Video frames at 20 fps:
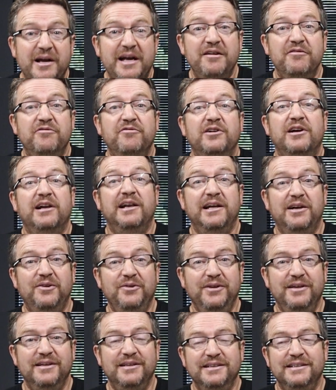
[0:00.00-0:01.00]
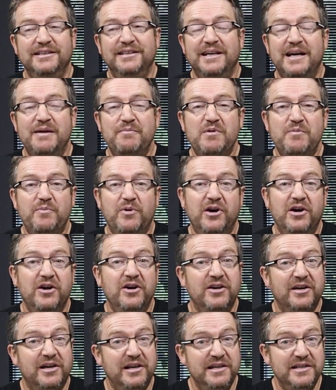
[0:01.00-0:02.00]
het for clown, and we put
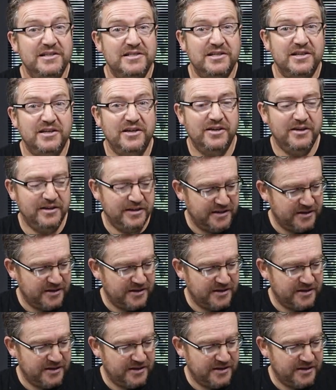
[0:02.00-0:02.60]
Hercules to her.